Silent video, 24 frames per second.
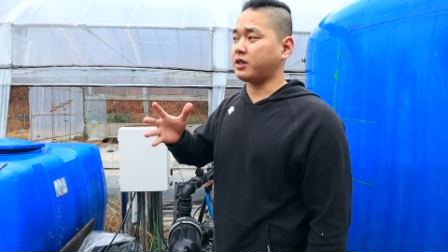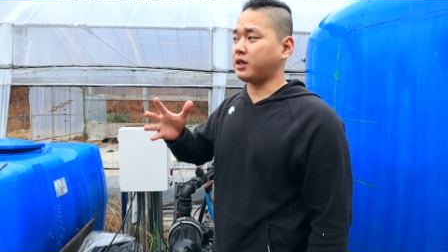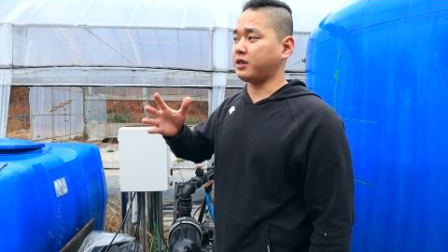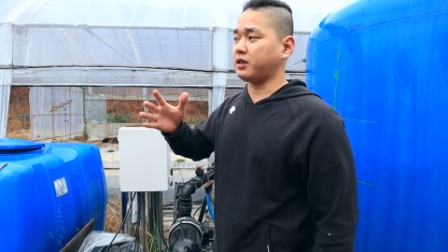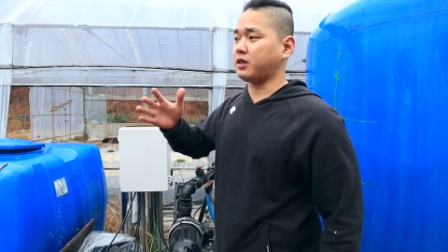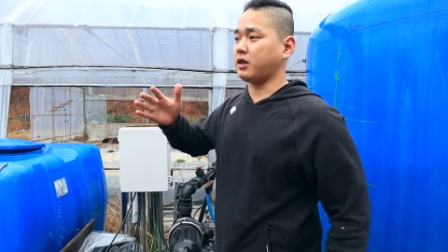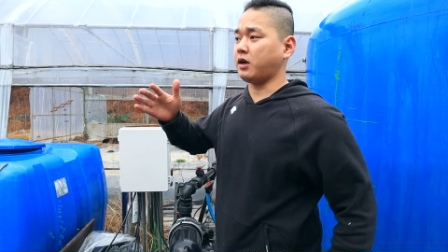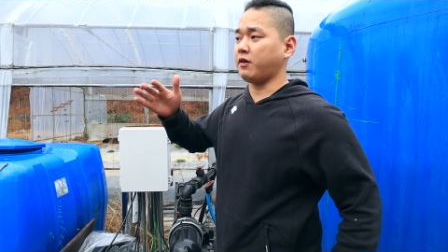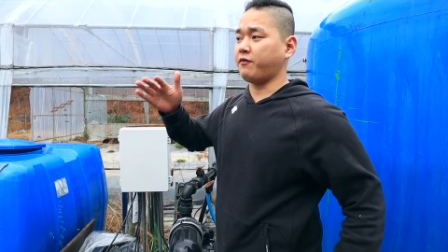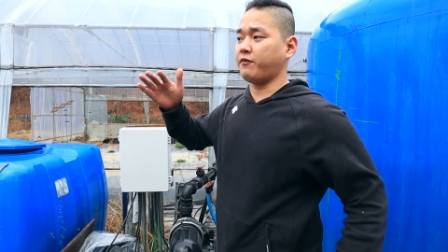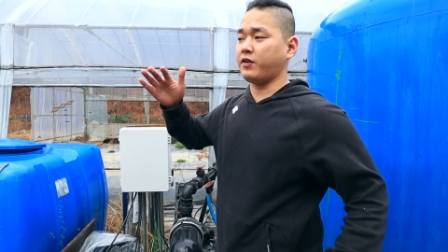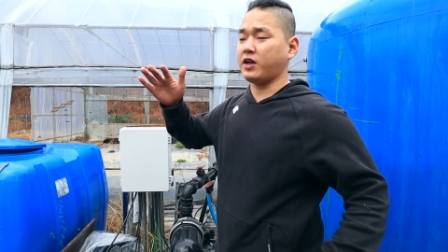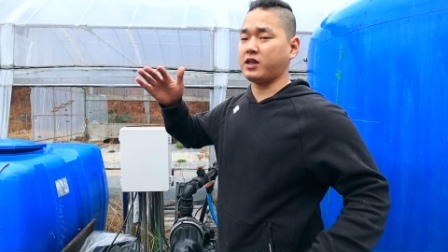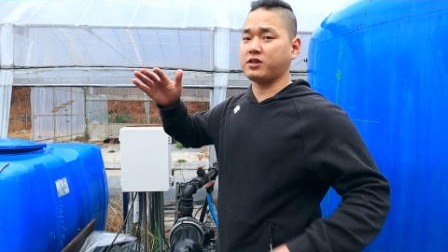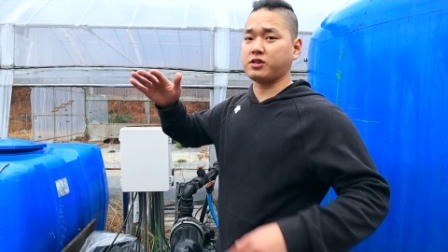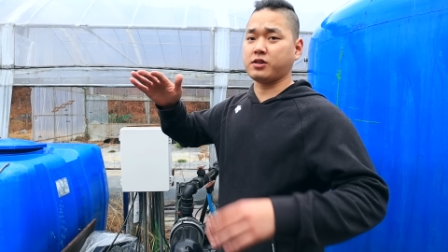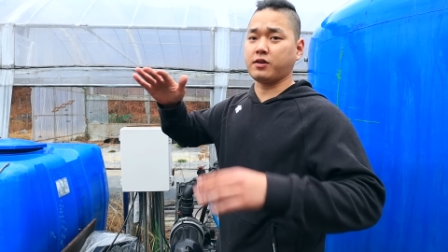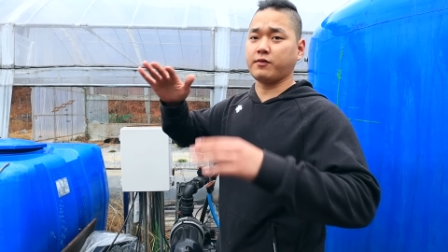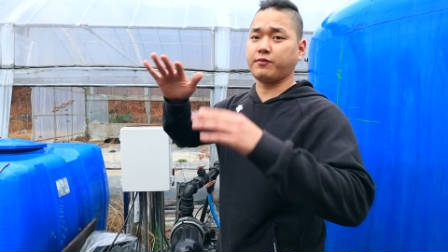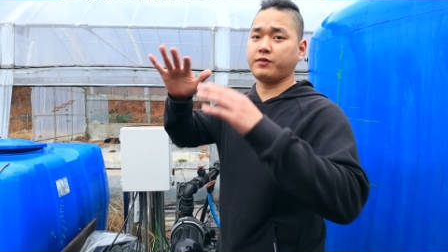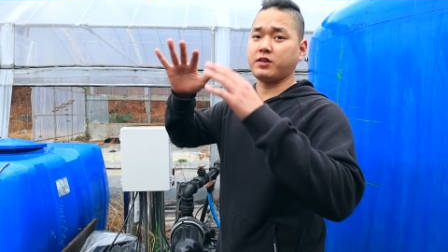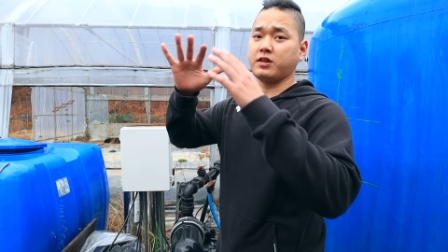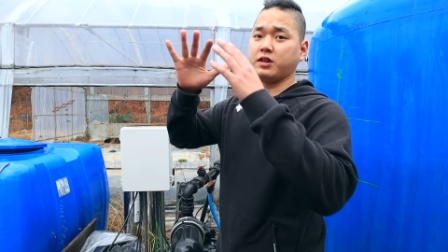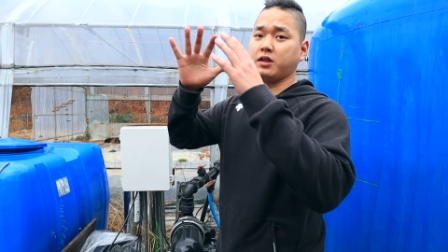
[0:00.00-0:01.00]
then the effect
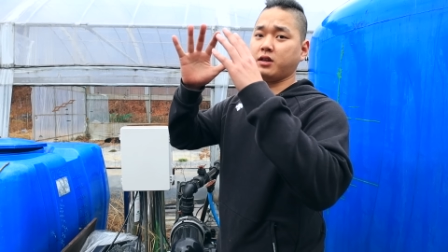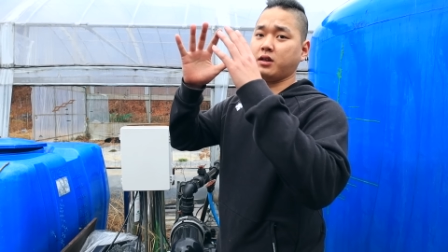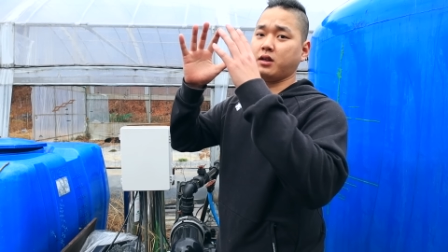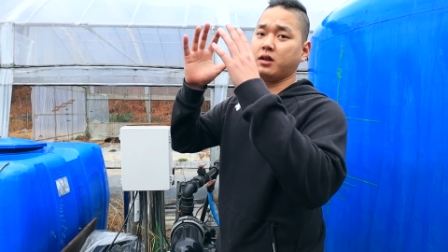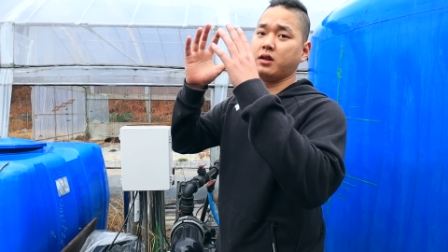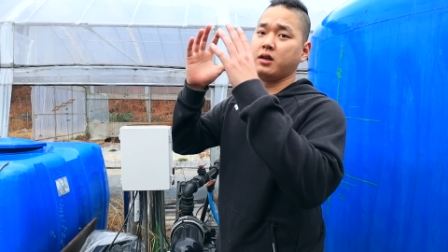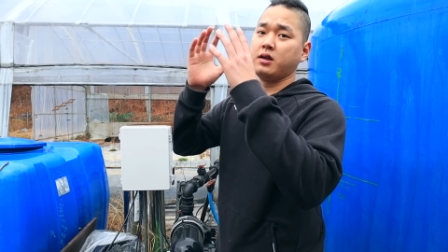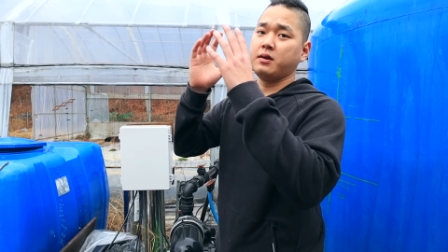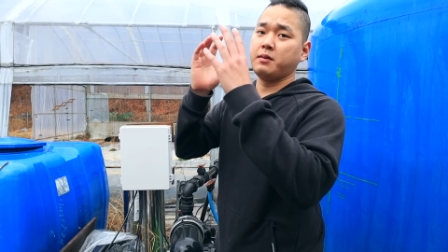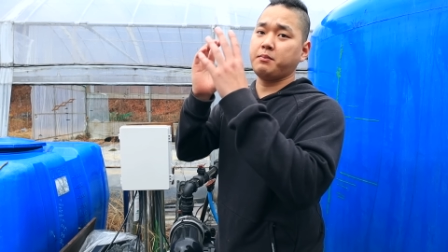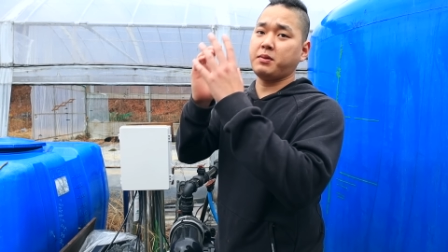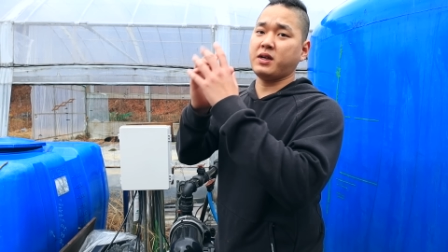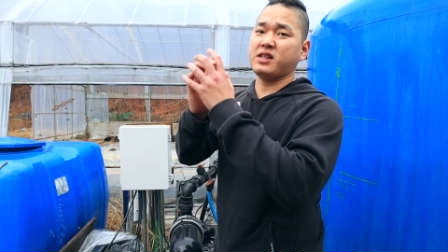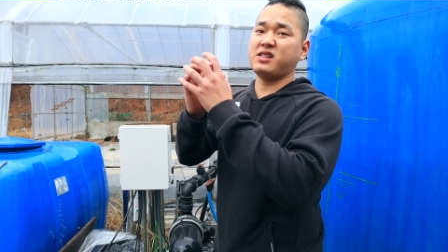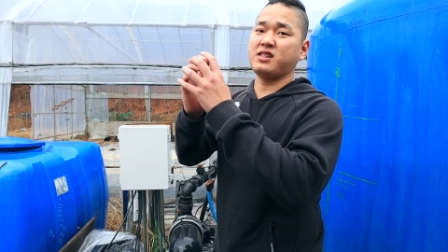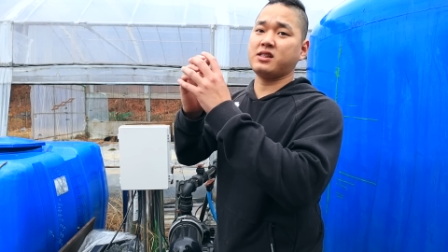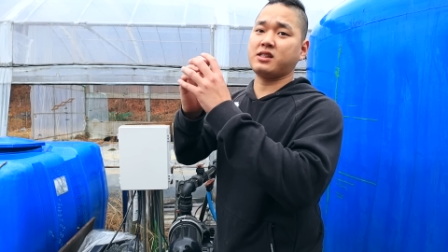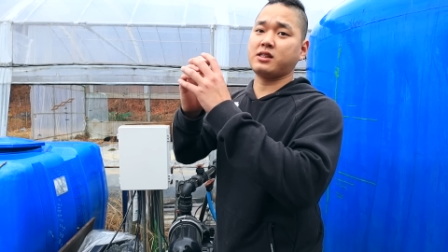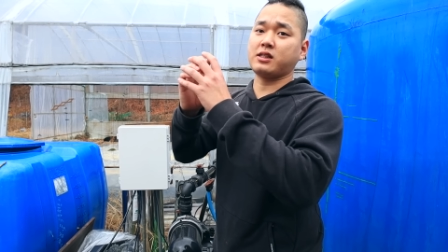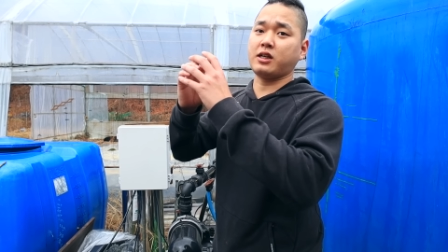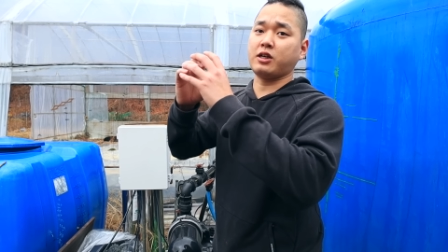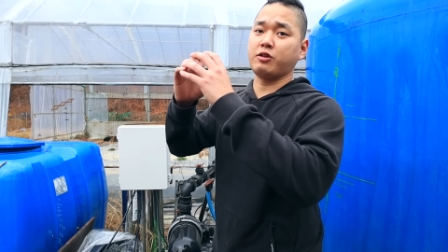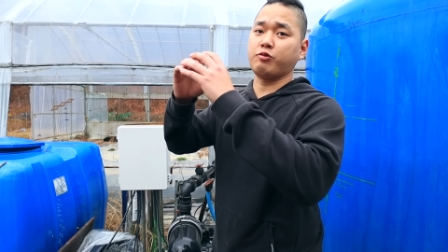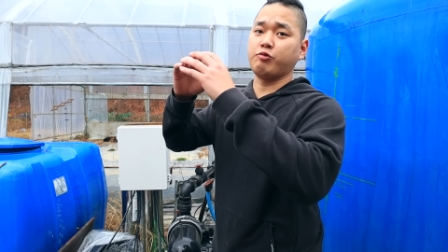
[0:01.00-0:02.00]
of the
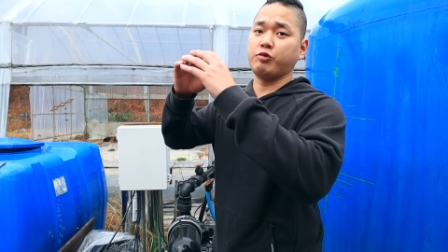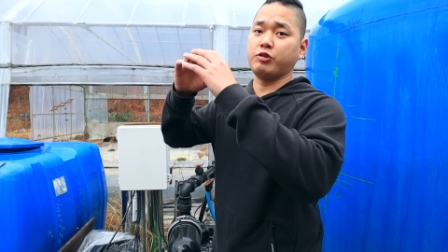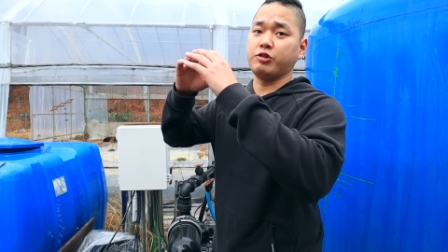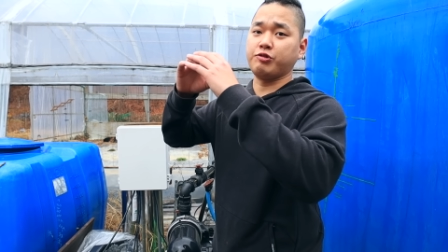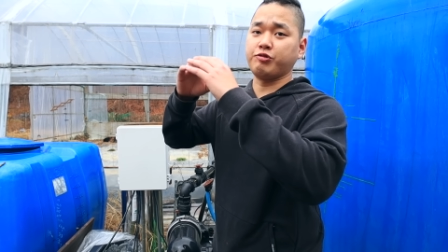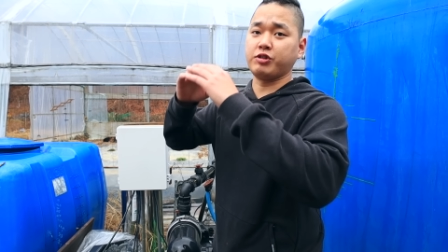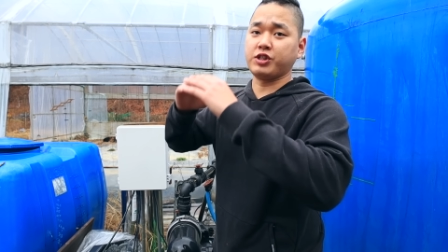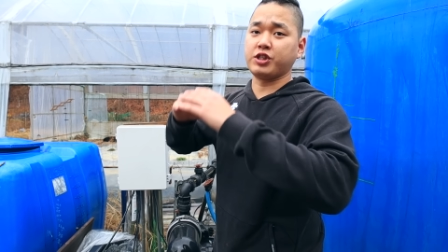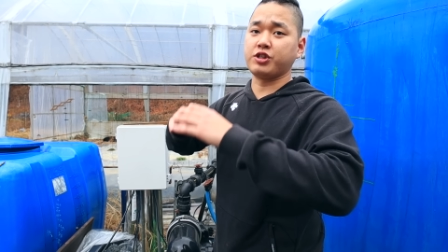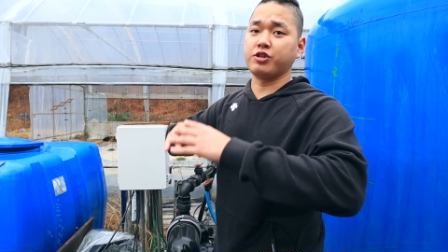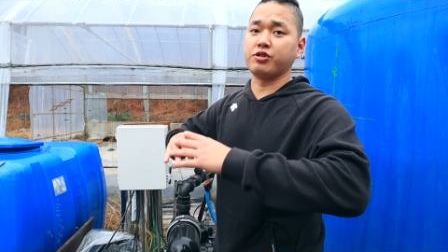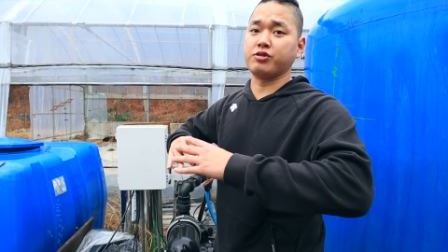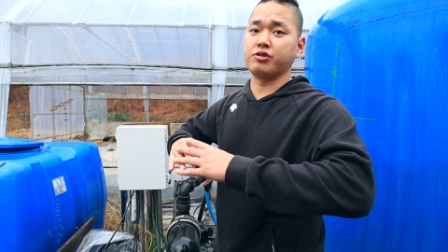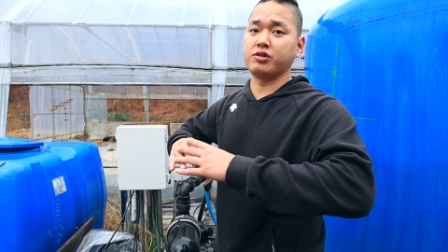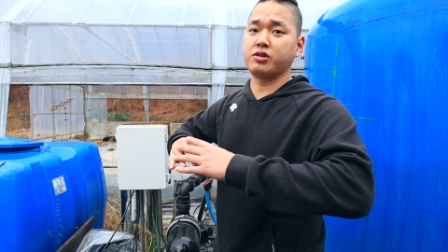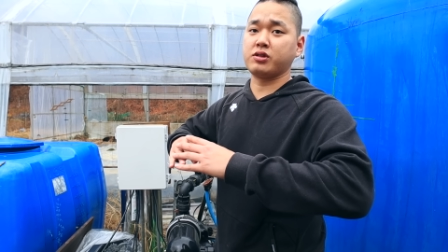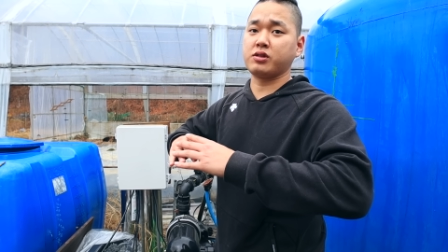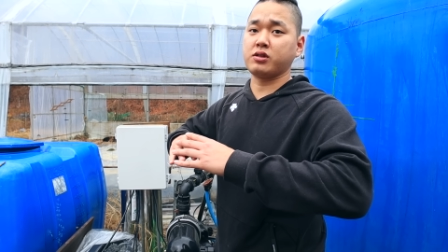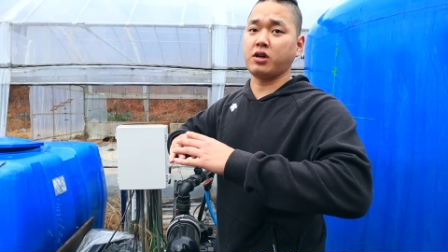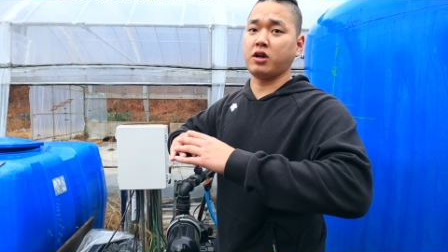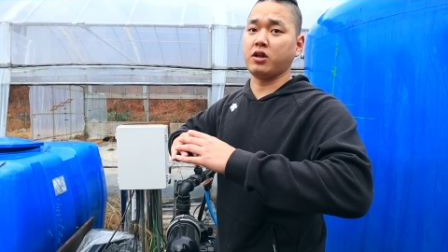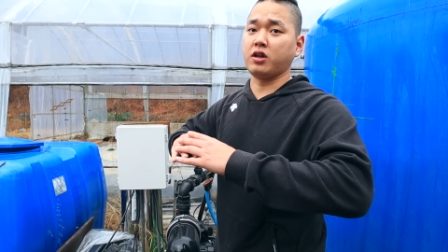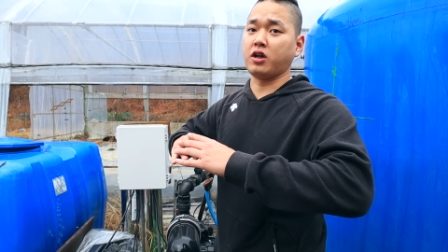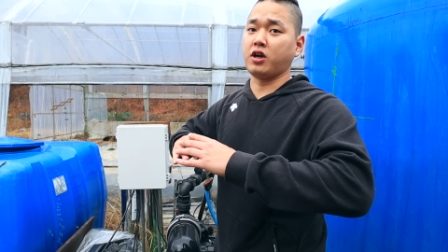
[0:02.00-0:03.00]
pesticide will reduce
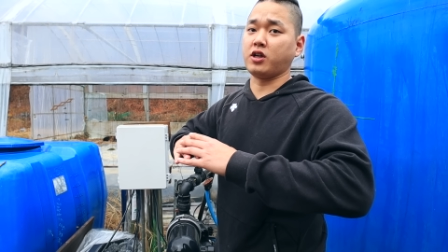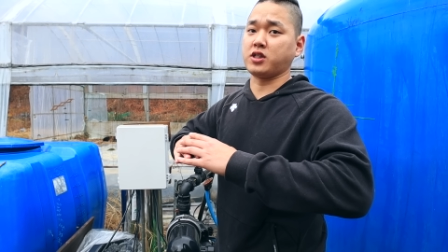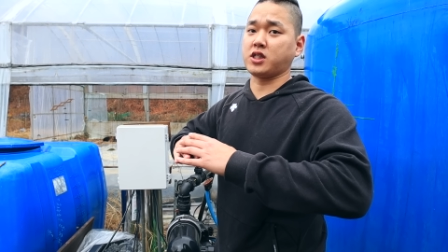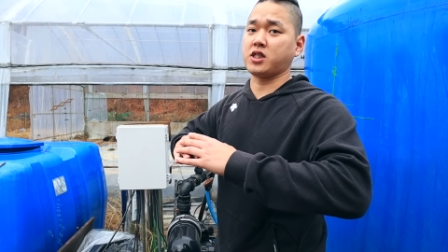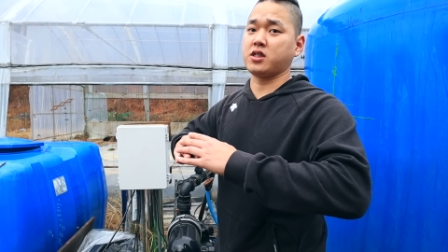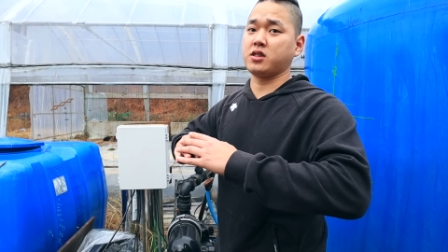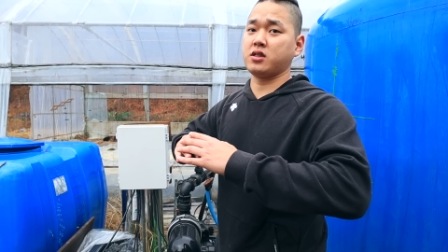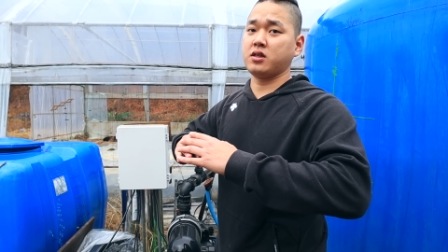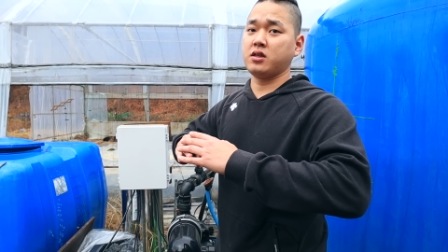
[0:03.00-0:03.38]
a lot,